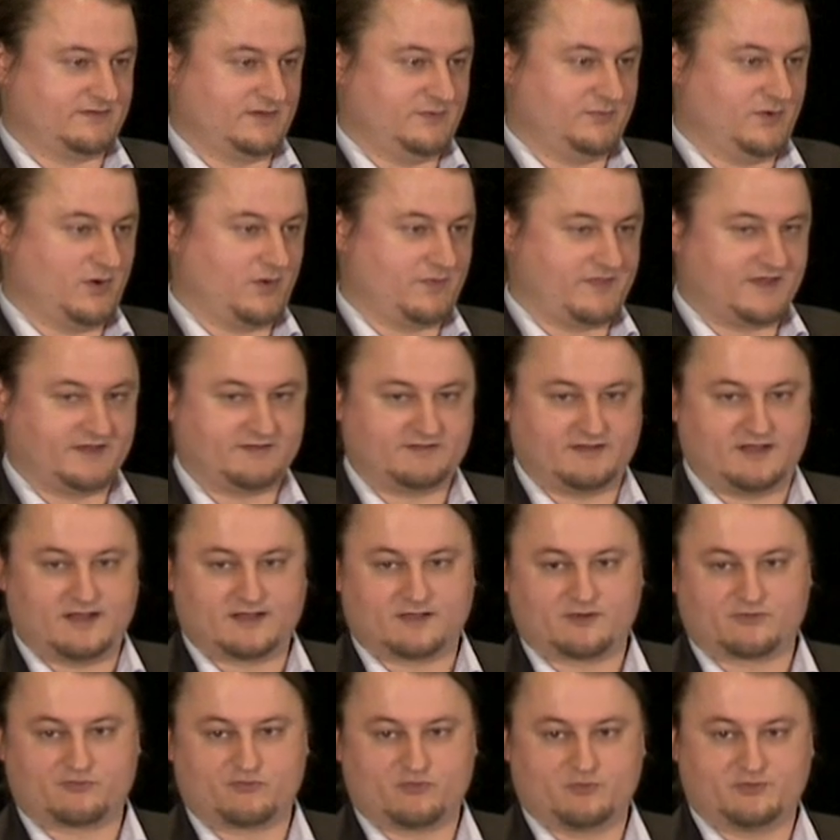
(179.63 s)
among that
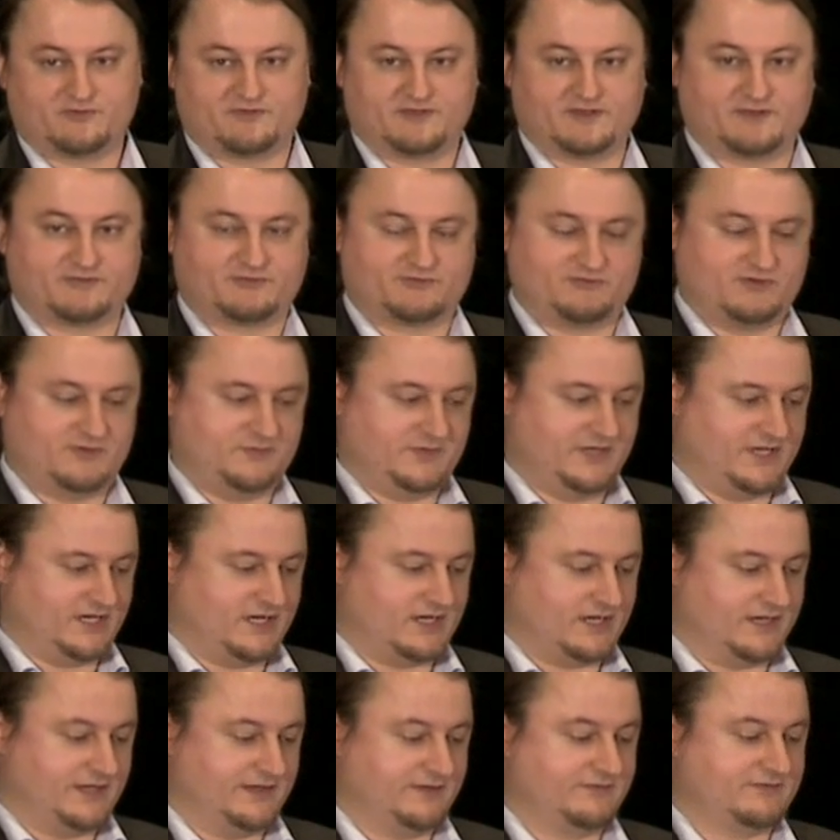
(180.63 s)
target group is extremely
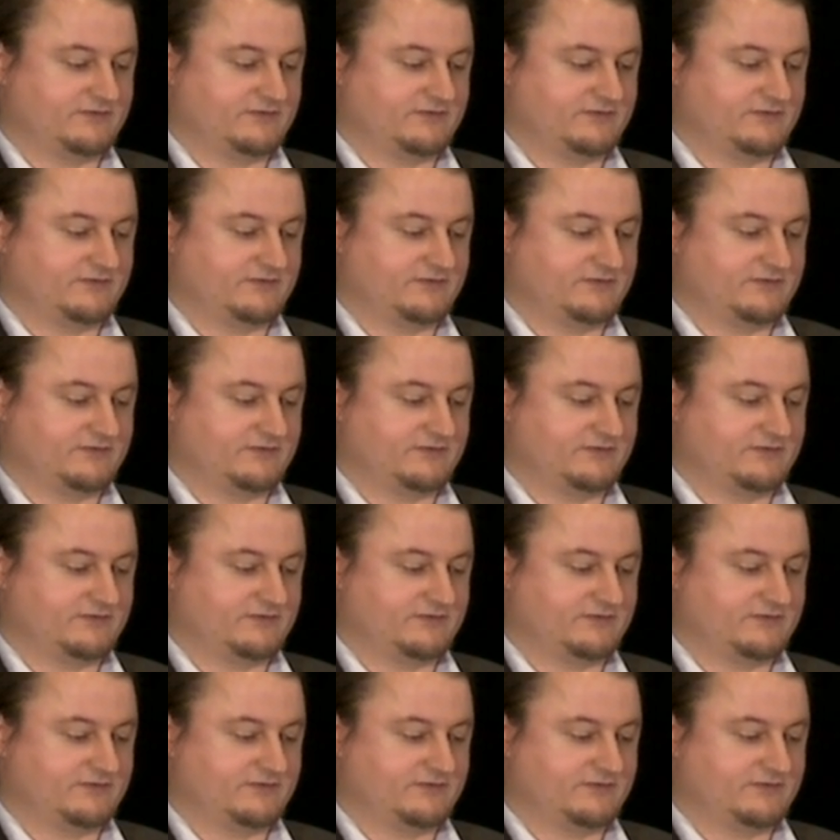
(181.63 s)
high.